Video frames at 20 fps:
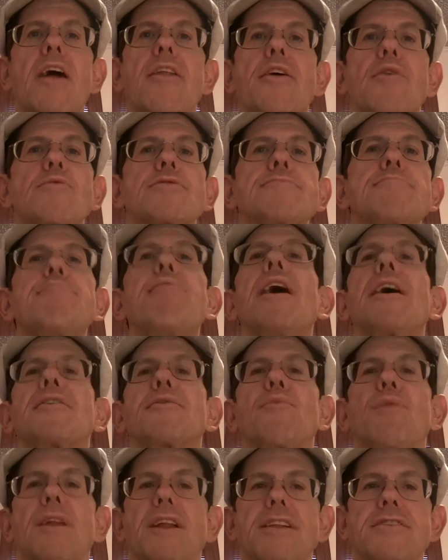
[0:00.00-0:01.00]
there was
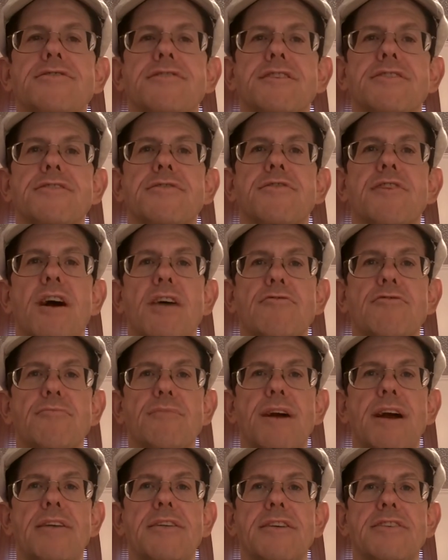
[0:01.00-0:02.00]
but 1 instance of
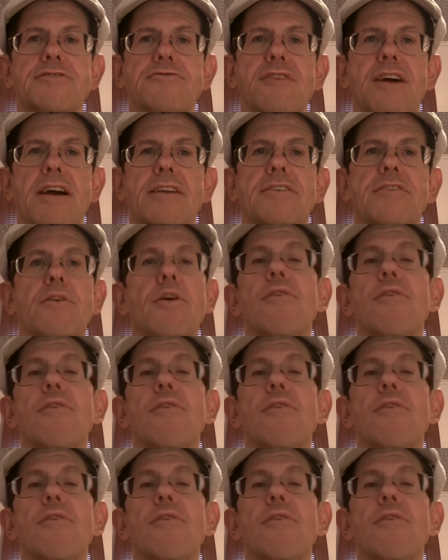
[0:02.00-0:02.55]
contraband extracted